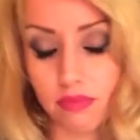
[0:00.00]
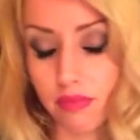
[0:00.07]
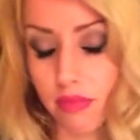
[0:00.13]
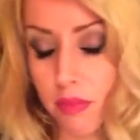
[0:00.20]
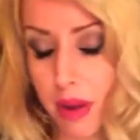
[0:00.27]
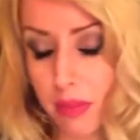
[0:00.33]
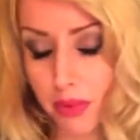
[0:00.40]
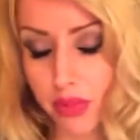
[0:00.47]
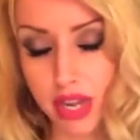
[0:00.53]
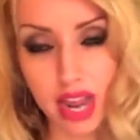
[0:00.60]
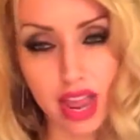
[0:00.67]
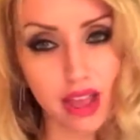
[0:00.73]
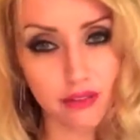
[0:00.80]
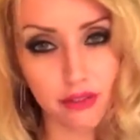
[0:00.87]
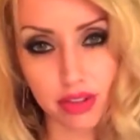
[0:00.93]
Remember
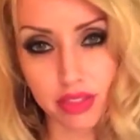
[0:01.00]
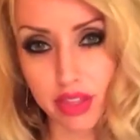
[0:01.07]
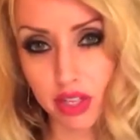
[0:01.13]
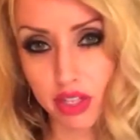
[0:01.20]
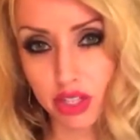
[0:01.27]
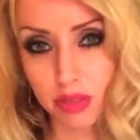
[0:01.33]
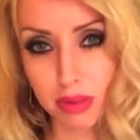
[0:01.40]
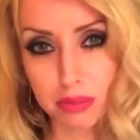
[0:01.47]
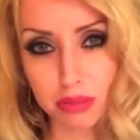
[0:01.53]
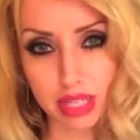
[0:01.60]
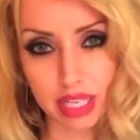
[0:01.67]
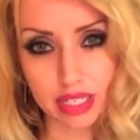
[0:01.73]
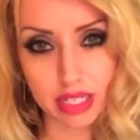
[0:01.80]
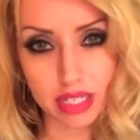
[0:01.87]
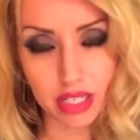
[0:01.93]
that everything should be
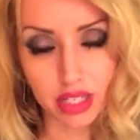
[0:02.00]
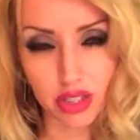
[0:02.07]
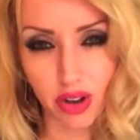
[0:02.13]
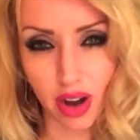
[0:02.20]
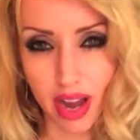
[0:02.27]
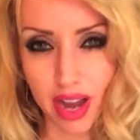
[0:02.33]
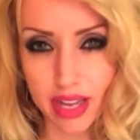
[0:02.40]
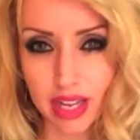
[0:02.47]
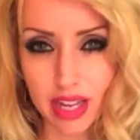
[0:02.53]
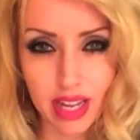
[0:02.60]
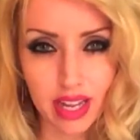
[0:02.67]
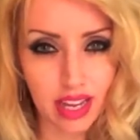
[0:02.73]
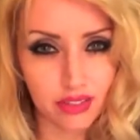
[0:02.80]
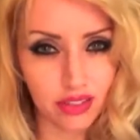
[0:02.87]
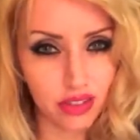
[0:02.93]
blended. Try,
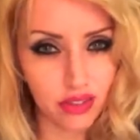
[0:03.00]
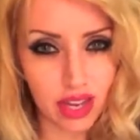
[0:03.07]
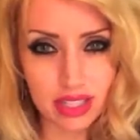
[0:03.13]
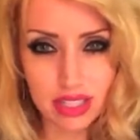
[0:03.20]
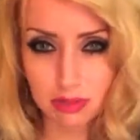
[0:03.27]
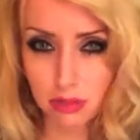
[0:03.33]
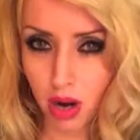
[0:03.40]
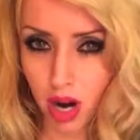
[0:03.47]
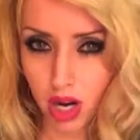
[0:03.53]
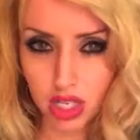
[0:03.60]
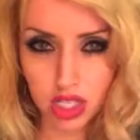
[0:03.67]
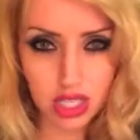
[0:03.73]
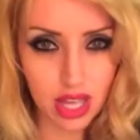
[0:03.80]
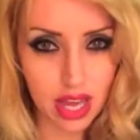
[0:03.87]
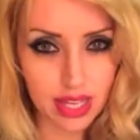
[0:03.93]
if you've got some
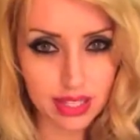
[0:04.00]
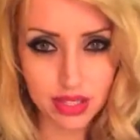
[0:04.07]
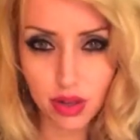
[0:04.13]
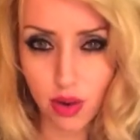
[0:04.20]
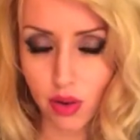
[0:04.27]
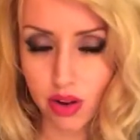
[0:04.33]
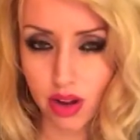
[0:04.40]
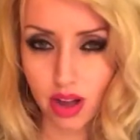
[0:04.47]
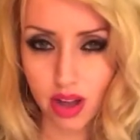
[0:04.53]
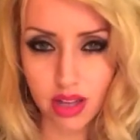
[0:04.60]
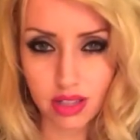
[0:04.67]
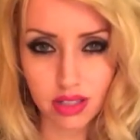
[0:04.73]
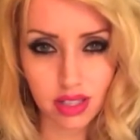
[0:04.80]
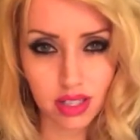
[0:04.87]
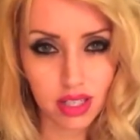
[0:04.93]
harsh lines going
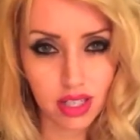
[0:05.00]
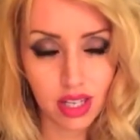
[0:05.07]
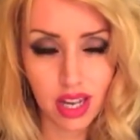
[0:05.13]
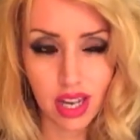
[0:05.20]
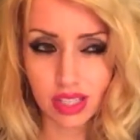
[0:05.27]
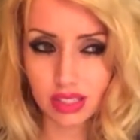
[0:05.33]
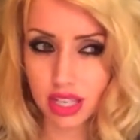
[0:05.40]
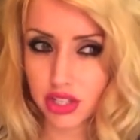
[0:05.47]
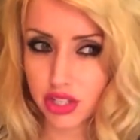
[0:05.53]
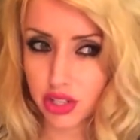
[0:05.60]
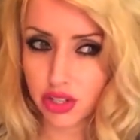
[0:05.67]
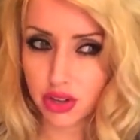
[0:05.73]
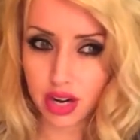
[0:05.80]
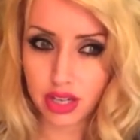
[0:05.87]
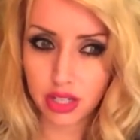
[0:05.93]
on, unless you're
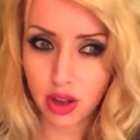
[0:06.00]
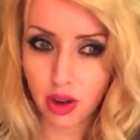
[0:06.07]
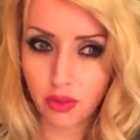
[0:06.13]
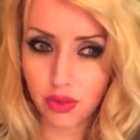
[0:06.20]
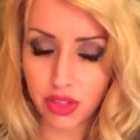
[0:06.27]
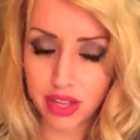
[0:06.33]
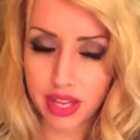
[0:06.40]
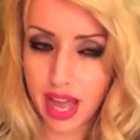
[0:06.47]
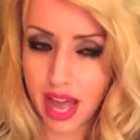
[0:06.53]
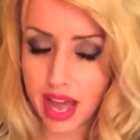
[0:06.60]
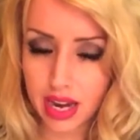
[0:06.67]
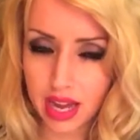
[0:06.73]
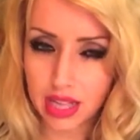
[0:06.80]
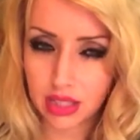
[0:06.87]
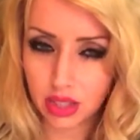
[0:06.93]
trying to go for the
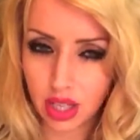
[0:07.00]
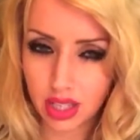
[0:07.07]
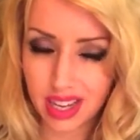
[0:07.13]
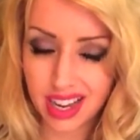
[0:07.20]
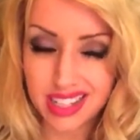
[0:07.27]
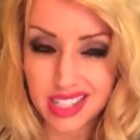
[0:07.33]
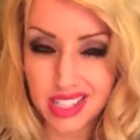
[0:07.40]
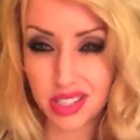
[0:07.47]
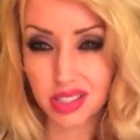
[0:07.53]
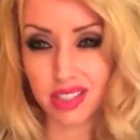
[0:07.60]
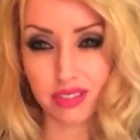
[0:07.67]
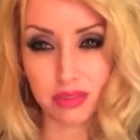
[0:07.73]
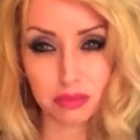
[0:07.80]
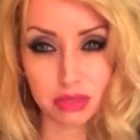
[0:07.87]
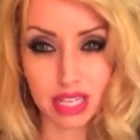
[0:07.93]
cat eye look, I still
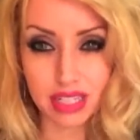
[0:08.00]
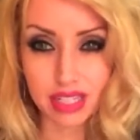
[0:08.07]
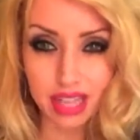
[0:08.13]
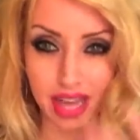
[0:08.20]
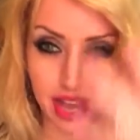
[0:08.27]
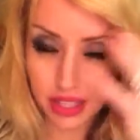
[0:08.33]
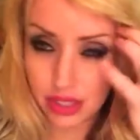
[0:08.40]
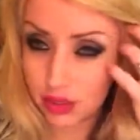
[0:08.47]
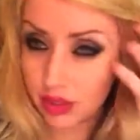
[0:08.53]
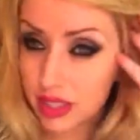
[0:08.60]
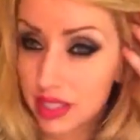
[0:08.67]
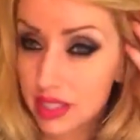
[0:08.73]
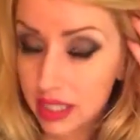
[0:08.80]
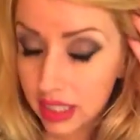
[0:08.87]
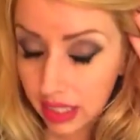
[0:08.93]
even blend that. You can
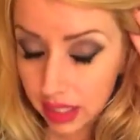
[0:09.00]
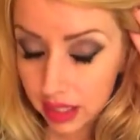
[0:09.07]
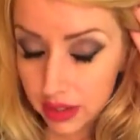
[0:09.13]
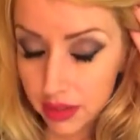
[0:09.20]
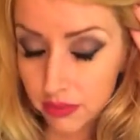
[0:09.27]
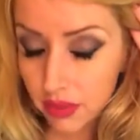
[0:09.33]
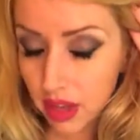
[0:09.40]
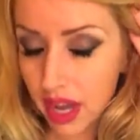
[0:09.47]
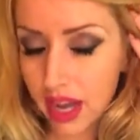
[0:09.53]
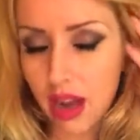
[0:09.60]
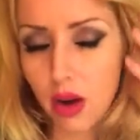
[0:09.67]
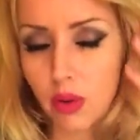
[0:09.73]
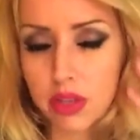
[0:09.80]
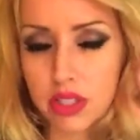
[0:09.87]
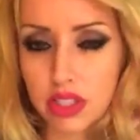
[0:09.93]
see I
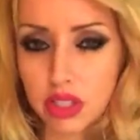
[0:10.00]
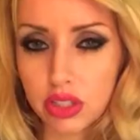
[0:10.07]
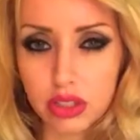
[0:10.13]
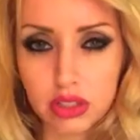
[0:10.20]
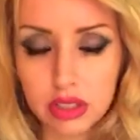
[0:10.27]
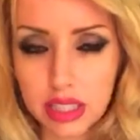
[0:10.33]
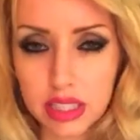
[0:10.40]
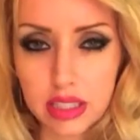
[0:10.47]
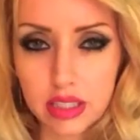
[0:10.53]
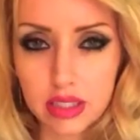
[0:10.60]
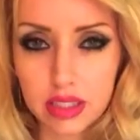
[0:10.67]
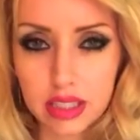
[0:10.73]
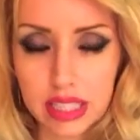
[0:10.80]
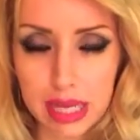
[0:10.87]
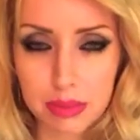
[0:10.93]
always do like a
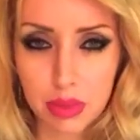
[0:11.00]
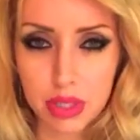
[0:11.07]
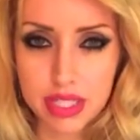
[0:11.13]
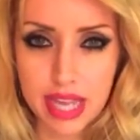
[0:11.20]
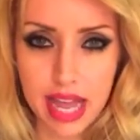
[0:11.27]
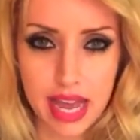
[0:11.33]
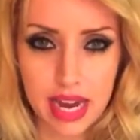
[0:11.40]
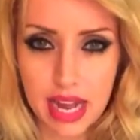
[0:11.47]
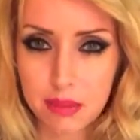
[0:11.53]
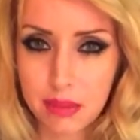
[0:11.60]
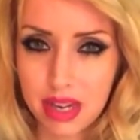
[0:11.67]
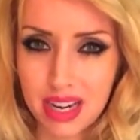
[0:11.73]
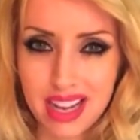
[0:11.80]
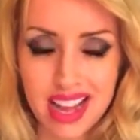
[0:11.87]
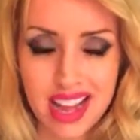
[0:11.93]
glamorous cat eye,
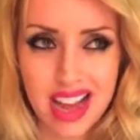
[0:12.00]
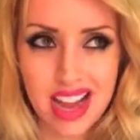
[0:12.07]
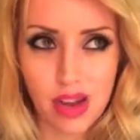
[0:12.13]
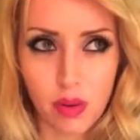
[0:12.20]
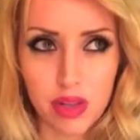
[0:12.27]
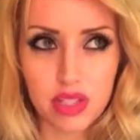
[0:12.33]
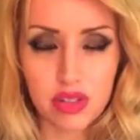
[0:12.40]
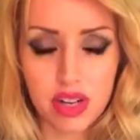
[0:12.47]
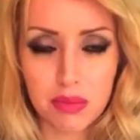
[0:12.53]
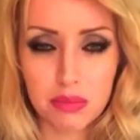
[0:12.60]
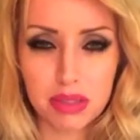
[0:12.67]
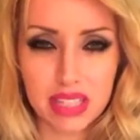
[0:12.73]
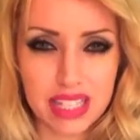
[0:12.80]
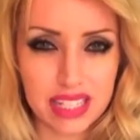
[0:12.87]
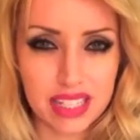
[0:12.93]
but I always try to
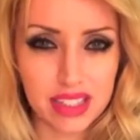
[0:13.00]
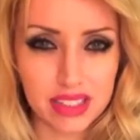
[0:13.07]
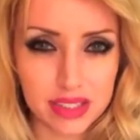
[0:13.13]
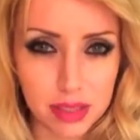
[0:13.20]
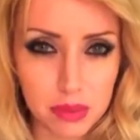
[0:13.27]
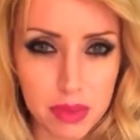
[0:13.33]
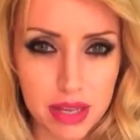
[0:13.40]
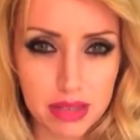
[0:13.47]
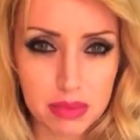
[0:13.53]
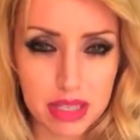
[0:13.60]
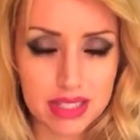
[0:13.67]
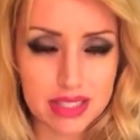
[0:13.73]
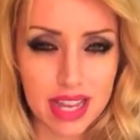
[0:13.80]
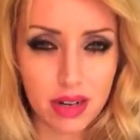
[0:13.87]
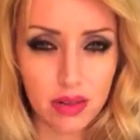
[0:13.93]
blend it a little bit
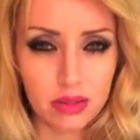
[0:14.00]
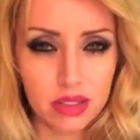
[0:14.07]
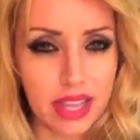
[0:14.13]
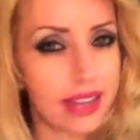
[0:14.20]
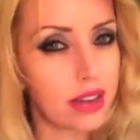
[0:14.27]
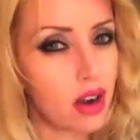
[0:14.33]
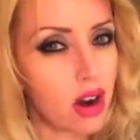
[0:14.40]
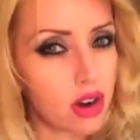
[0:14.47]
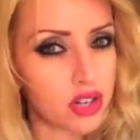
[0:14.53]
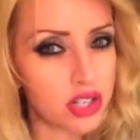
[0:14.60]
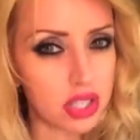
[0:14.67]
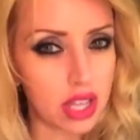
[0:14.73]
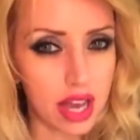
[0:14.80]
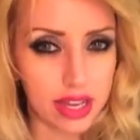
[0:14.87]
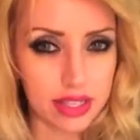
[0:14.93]
because I don't like
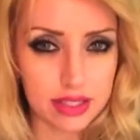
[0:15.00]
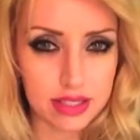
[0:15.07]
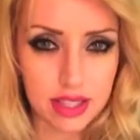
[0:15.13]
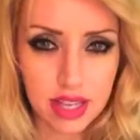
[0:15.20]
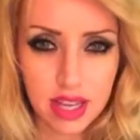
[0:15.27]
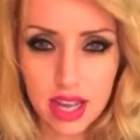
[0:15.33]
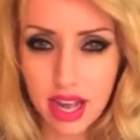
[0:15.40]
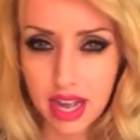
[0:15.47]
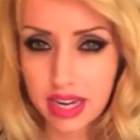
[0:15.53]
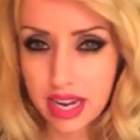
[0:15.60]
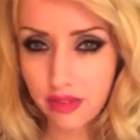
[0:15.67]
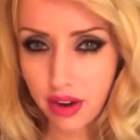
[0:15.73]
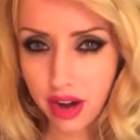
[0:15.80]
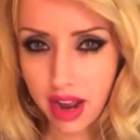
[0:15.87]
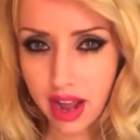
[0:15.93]
harsh lines. I
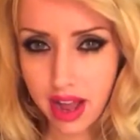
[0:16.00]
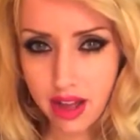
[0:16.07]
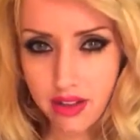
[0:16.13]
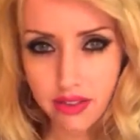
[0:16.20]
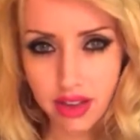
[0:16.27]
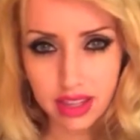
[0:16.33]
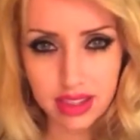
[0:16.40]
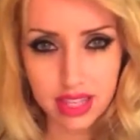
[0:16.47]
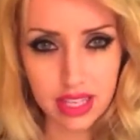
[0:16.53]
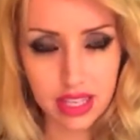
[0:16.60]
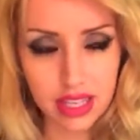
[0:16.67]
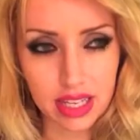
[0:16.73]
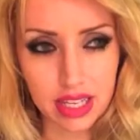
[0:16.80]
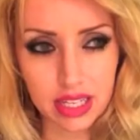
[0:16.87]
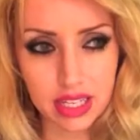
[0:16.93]
never have. I
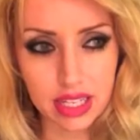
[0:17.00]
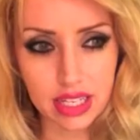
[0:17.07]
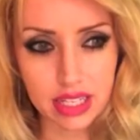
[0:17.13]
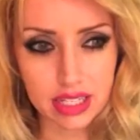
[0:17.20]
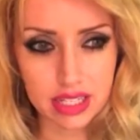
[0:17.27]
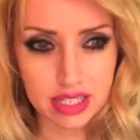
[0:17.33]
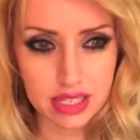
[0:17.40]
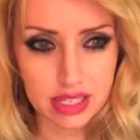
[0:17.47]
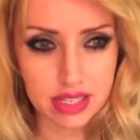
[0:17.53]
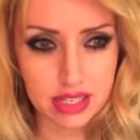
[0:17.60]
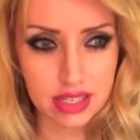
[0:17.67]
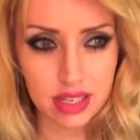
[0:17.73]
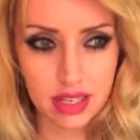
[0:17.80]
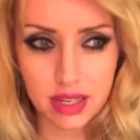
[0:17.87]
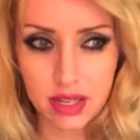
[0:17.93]
think it
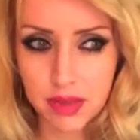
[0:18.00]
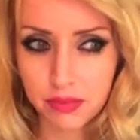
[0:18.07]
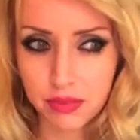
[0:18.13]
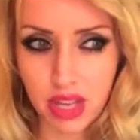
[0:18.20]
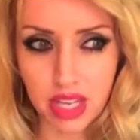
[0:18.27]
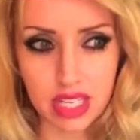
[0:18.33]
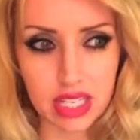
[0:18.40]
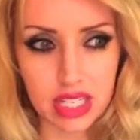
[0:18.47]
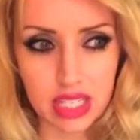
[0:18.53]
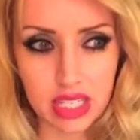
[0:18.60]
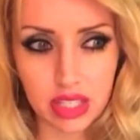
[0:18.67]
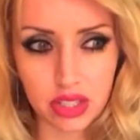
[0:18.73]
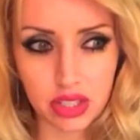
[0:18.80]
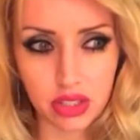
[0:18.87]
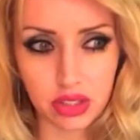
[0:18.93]
is a
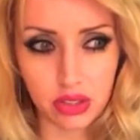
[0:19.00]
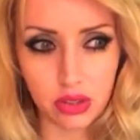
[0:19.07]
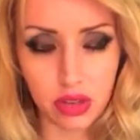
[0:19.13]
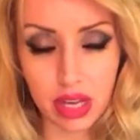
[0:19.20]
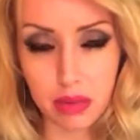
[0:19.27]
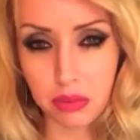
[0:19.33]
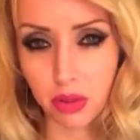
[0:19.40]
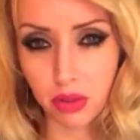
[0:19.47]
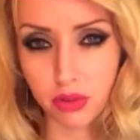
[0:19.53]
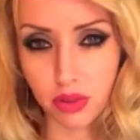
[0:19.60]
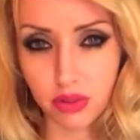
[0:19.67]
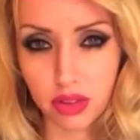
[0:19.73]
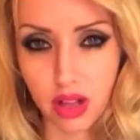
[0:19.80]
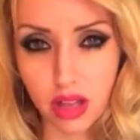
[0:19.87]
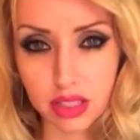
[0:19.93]
key to a beautiful,
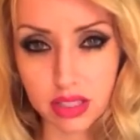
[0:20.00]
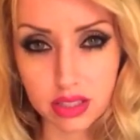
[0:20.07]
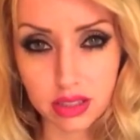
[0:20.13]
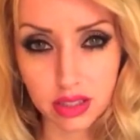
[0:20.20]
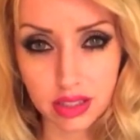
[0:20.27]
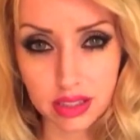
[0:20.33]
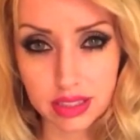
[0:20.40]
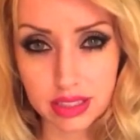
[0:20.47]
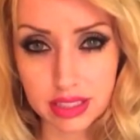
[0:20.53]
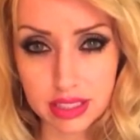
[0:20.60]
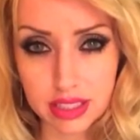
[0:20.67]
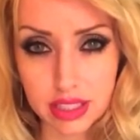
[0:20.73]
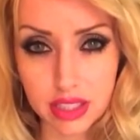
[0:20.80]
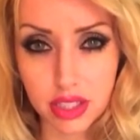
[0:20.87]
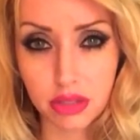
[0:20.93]
flawless look
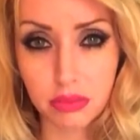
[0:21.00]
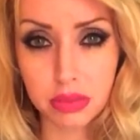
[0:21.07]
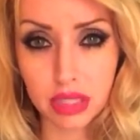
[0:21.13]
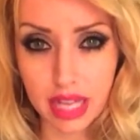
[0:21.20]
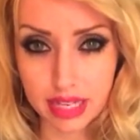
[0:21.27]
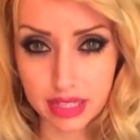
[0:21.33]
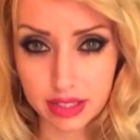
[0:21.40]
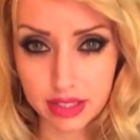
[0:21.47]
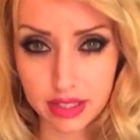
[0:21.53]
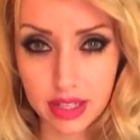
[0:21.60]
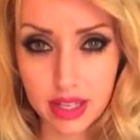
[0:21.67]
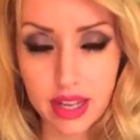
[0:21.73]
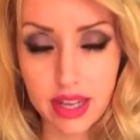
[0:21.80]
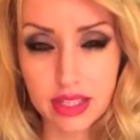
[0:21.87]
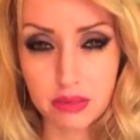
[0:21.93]
is to blend
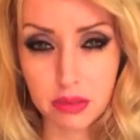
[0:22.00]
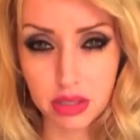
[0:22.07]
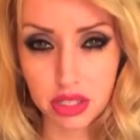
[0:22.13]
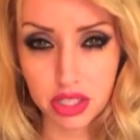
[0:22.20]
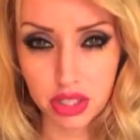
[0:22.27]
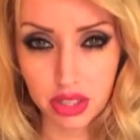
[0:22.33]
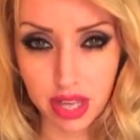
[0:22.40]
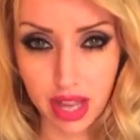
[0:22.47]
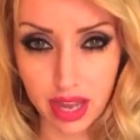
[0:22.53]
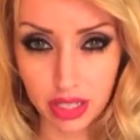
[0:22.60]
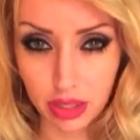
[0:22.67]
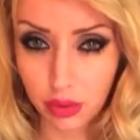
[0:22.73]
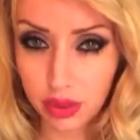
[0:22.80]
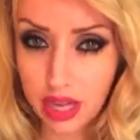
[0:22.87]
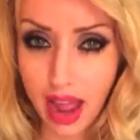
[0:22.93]
as much as you can.
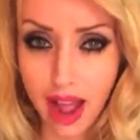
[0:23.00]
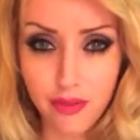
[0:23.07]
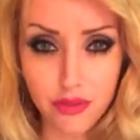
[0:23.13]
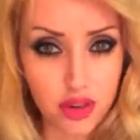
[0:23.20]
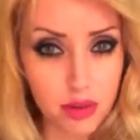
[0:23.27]
You can have